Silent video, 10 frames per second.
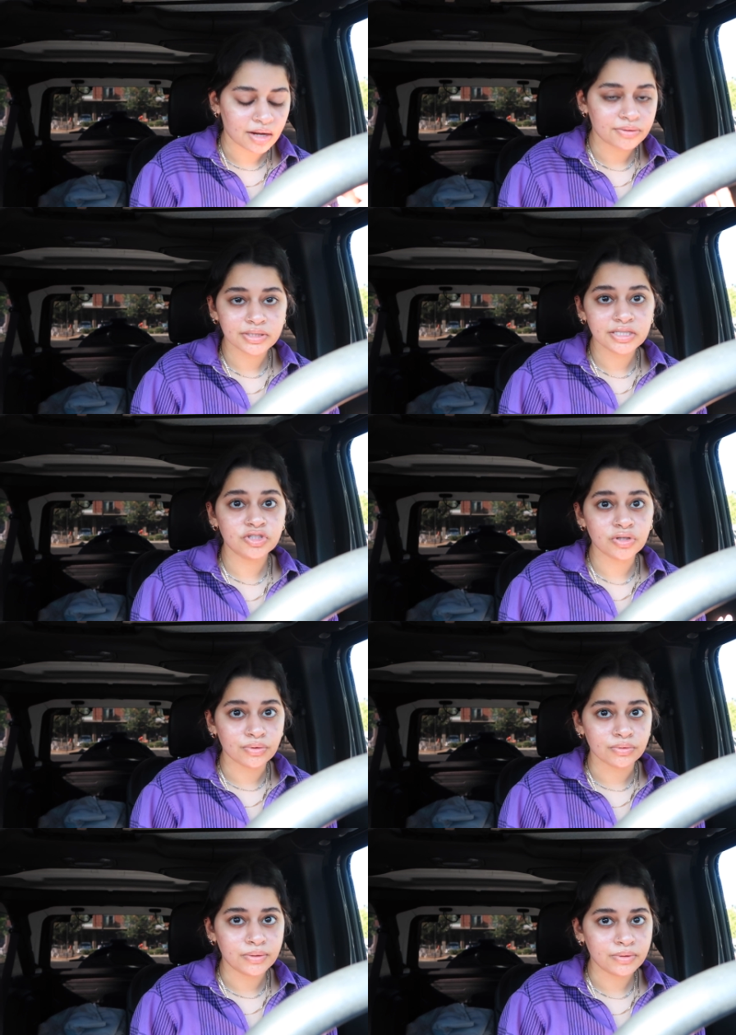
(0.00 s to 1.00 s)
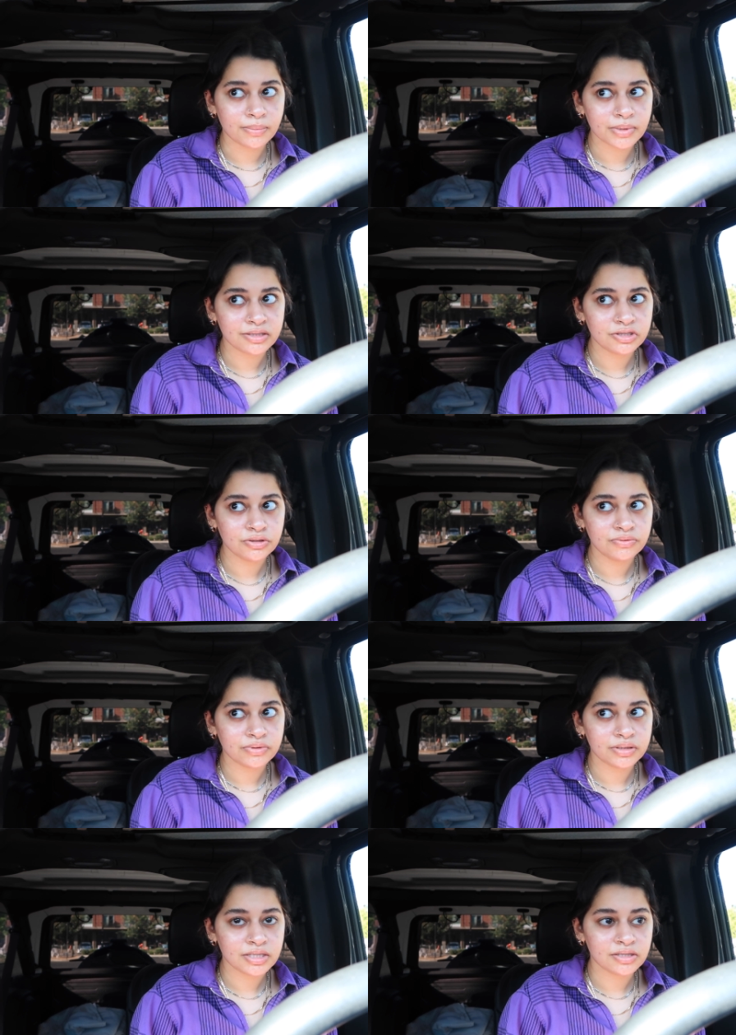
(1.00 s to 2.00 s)
I really don't know what I'm gonna do if
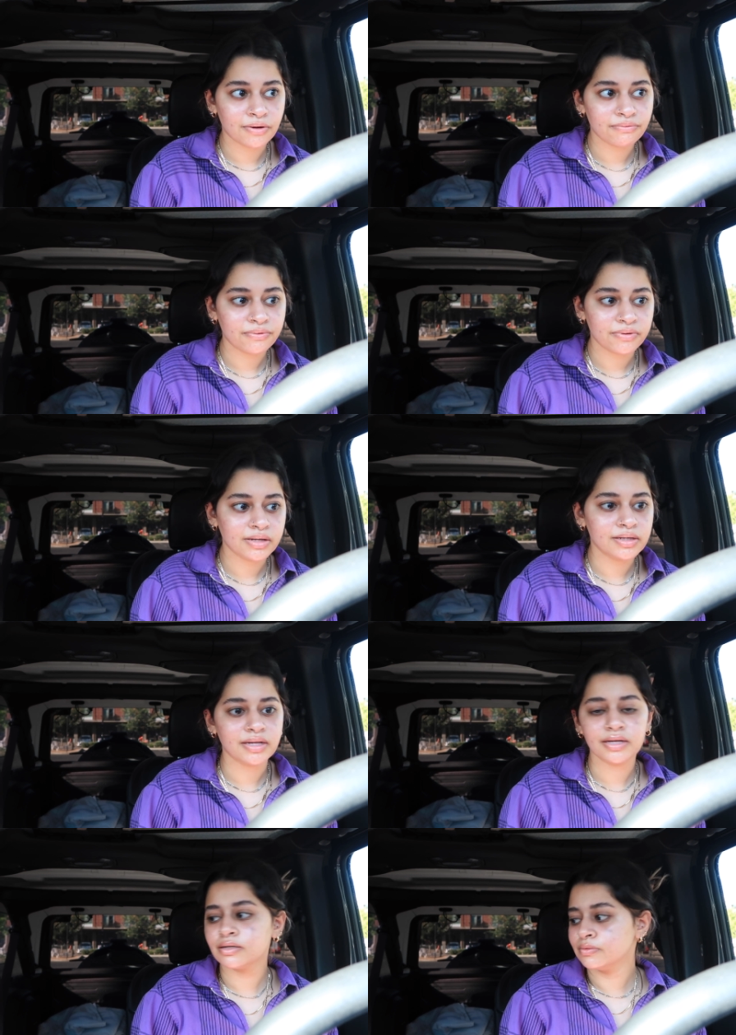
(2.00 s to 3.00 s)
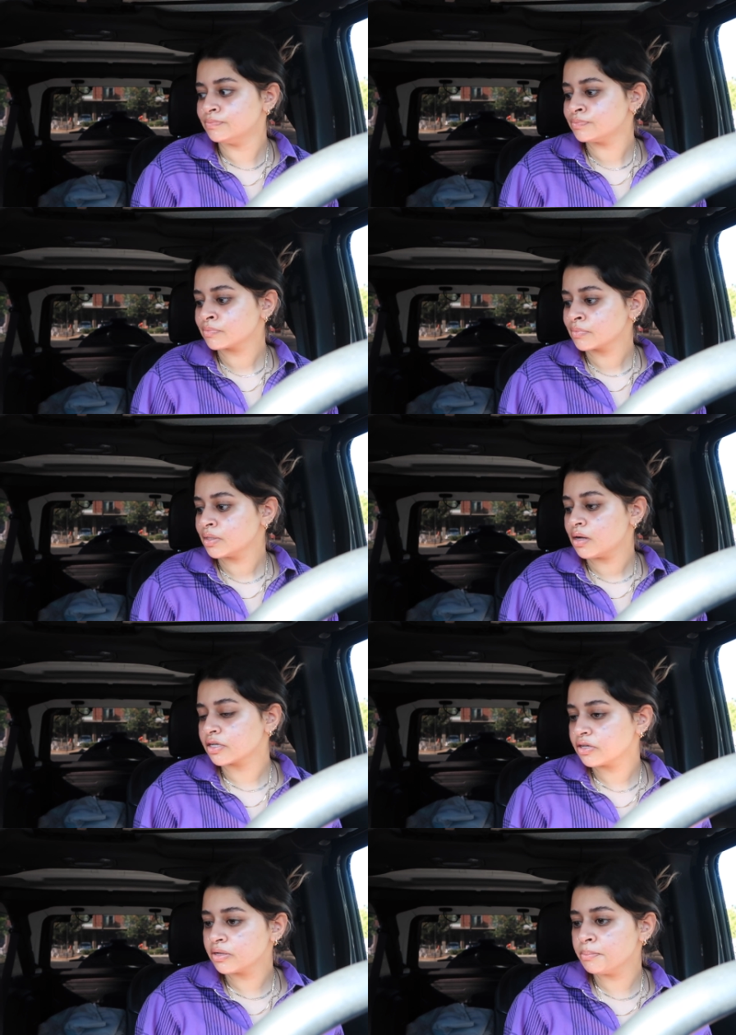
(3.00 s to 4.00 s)
it does not fit. And
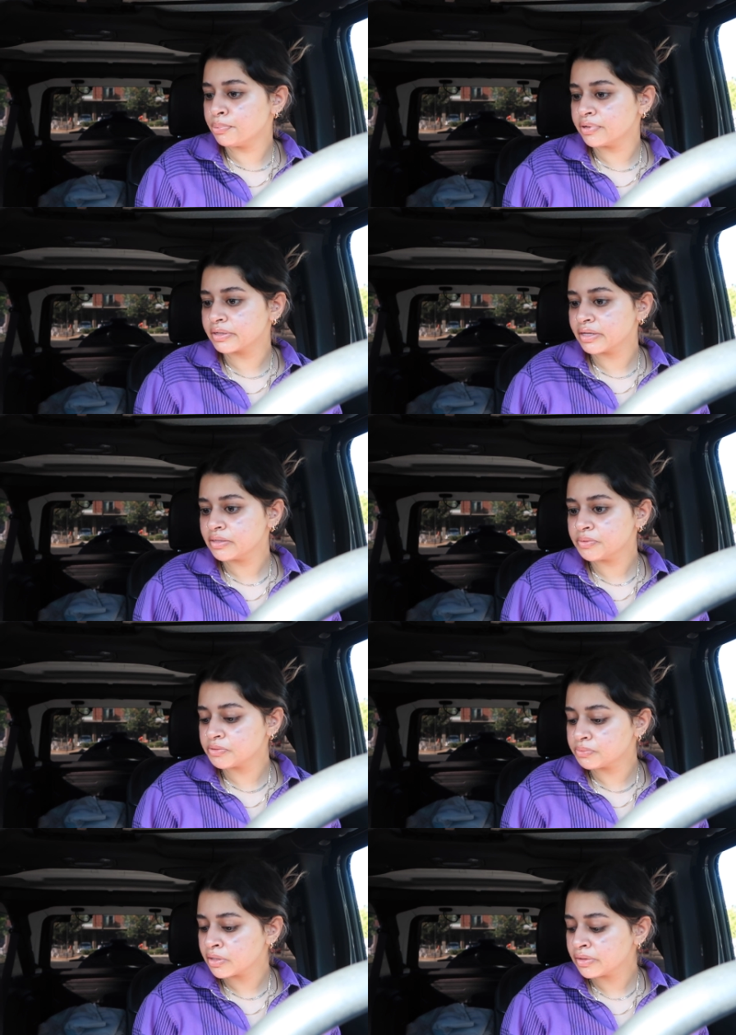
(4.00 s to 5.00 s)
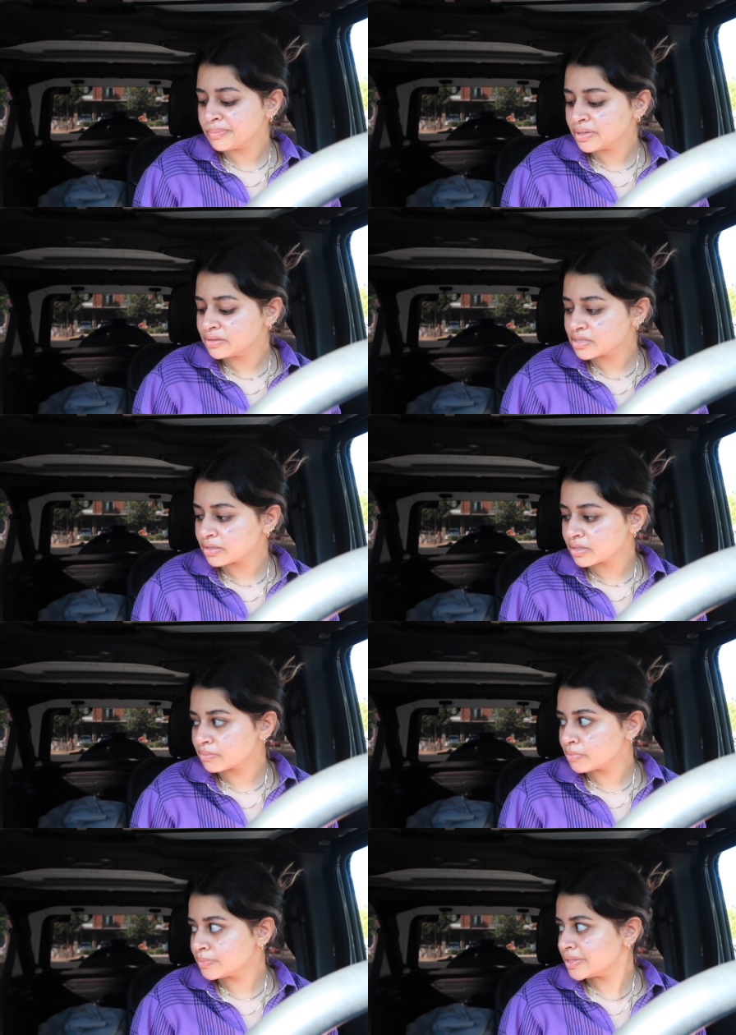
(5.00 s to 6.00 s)
I couldn't bring anyone with me to
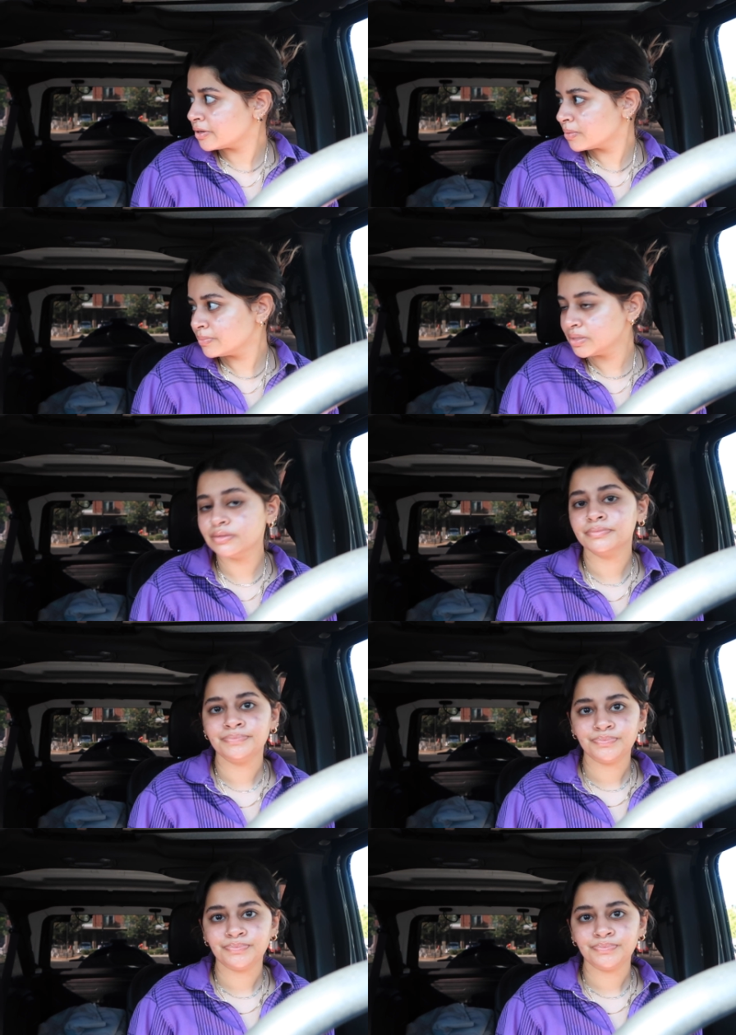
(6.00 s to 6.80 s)
like maybe help me.